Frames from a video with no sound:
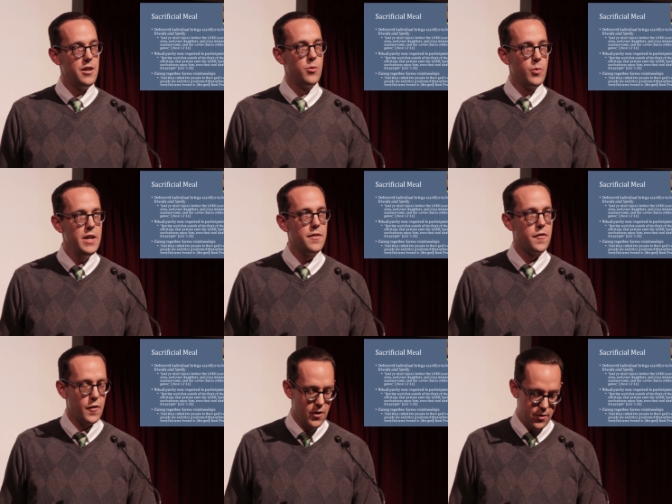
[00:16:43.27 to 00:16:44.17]
and it
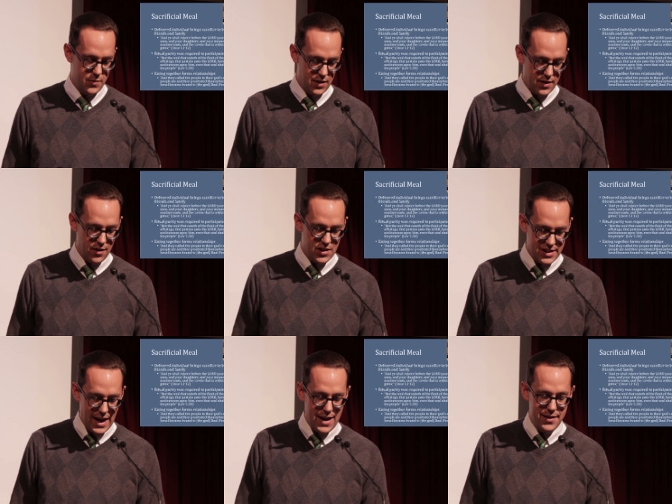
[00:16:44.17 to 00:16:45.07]
reaffirmed their
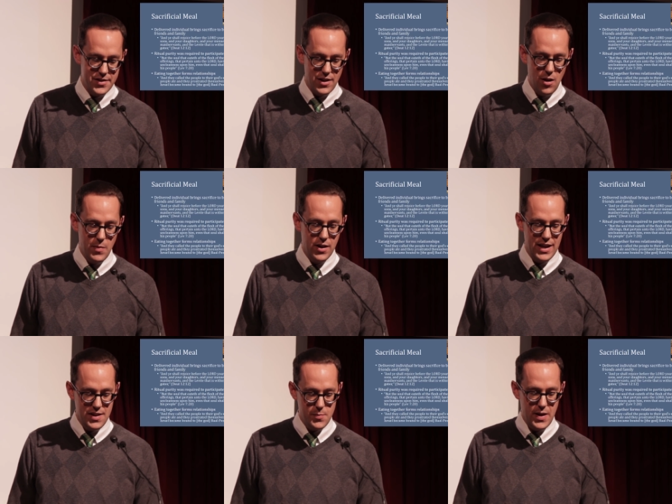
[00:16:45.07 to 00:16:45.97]
status
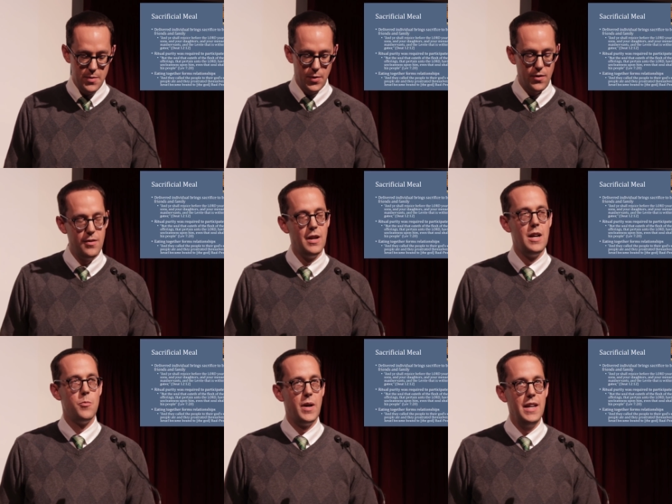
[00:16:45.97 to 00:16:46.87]
among his people
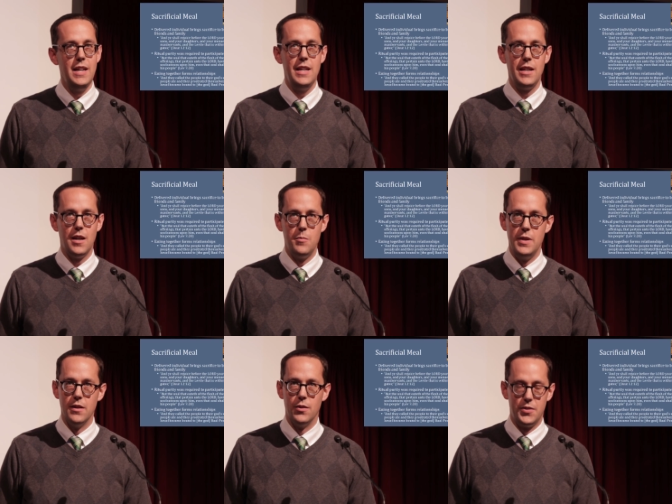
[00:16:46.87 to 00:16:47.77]
by eating a
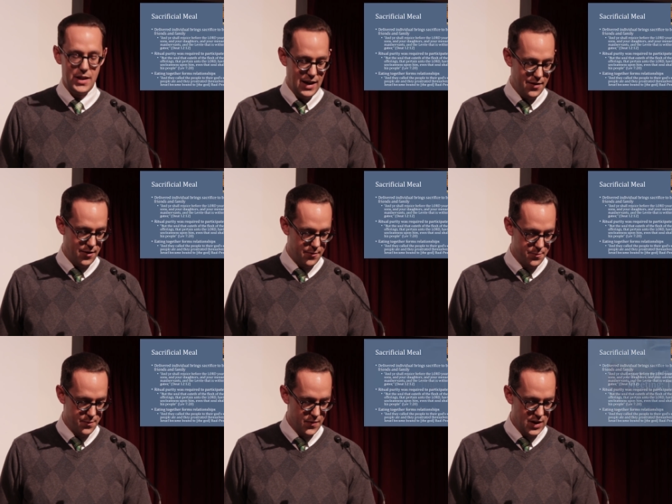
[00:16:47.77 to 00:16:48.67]
meal together.
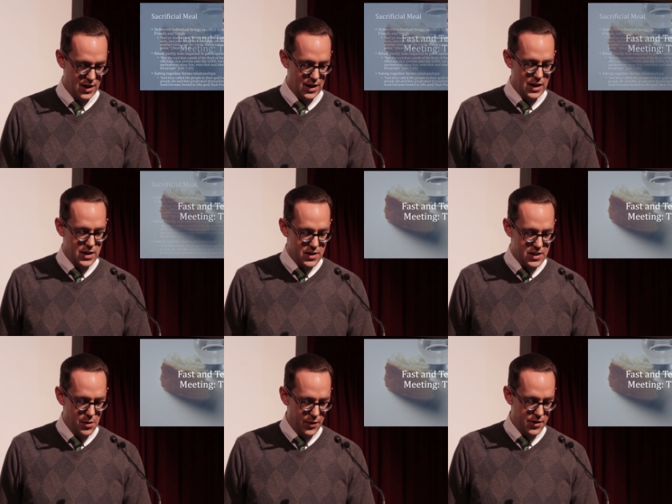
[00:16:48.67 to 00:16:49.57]

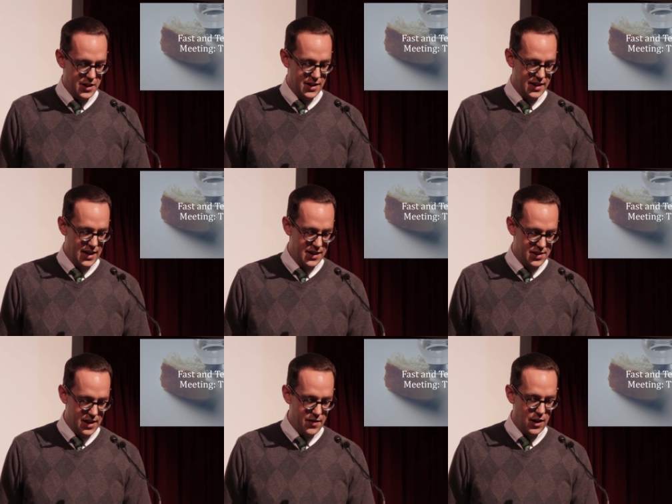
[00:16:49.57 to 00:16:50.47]
Similar to the
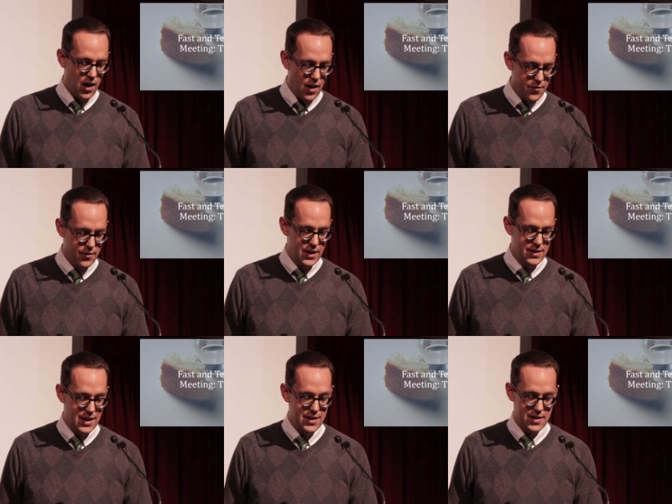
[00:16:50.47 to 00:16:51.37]
Thanksgiving
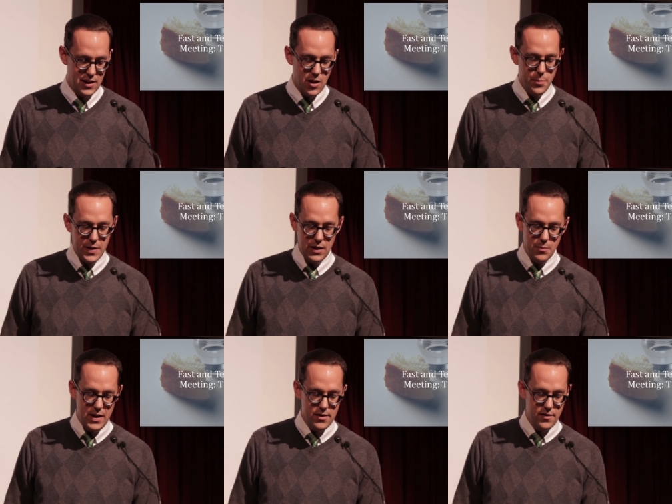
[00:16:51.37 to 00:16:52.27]
offerings and its
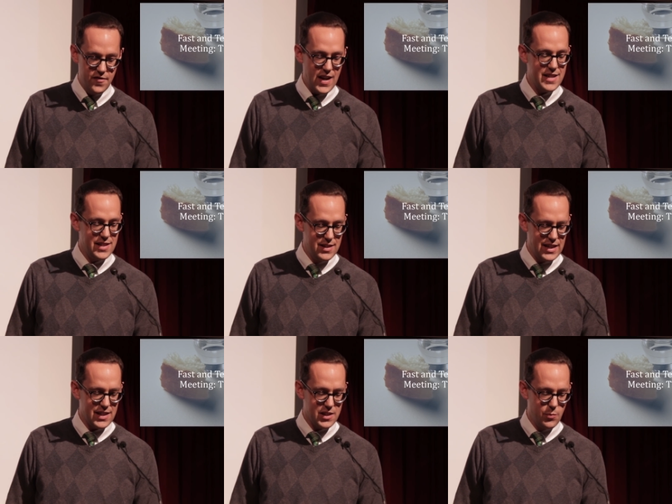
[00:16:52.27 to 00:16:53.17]
accompanying meal, fast
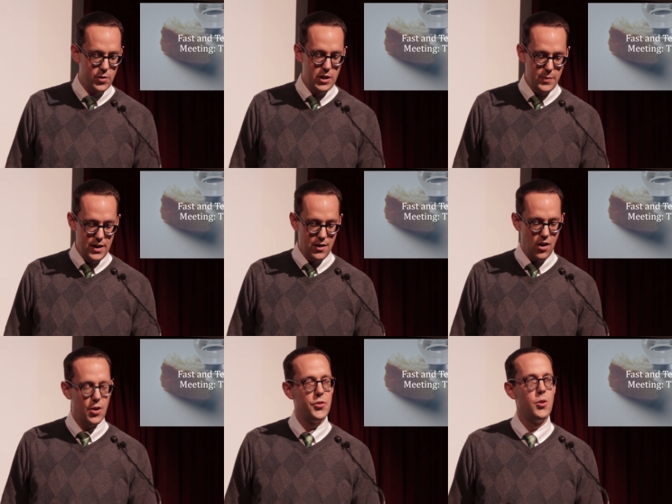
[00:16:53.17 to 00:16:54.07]
and testimony meeting
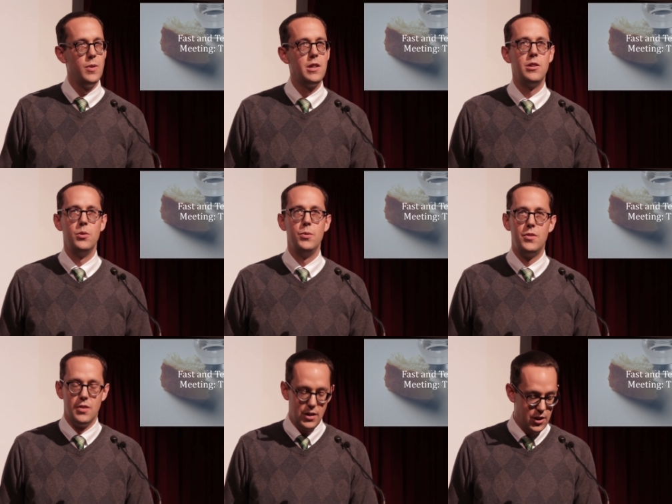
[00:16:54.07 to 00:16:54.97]
also
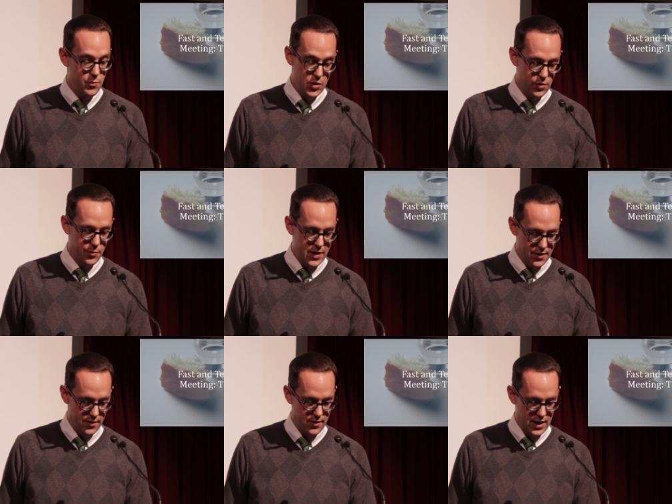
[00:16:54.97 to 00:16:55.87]
includes a communal
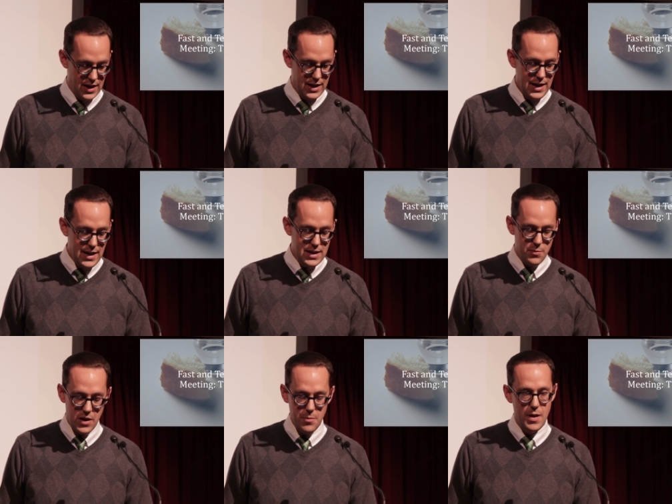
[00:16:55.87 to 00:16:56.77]
meal eaten
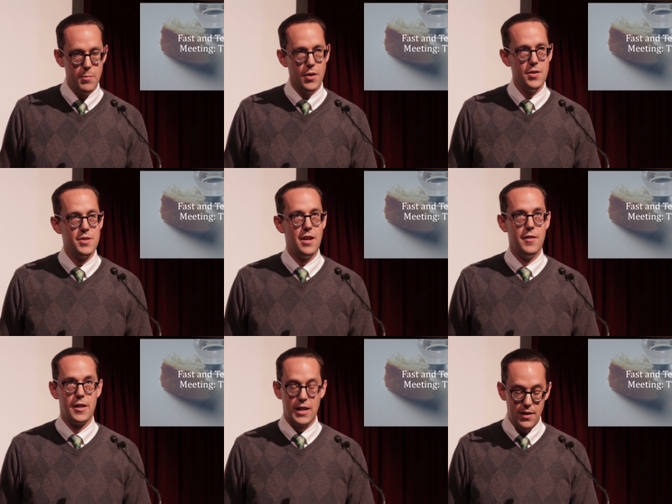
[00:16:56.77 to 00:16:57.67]
among members
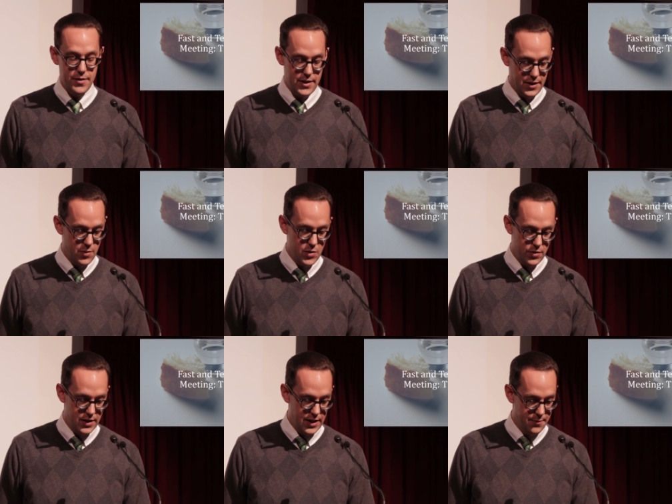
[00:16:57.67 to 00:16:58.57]
of a covenant
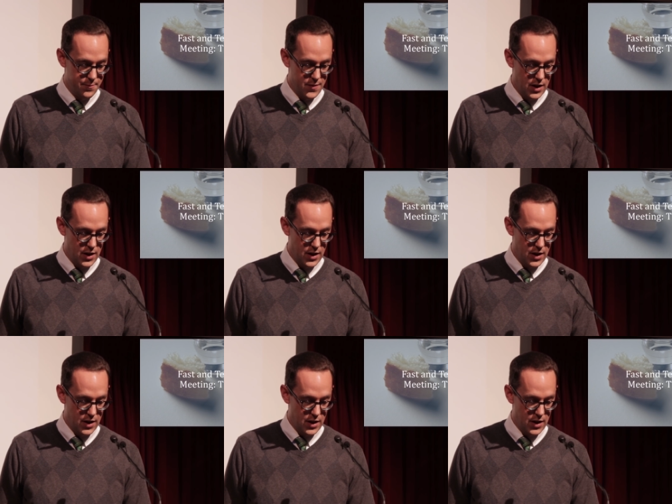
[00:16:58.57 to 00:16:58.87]
community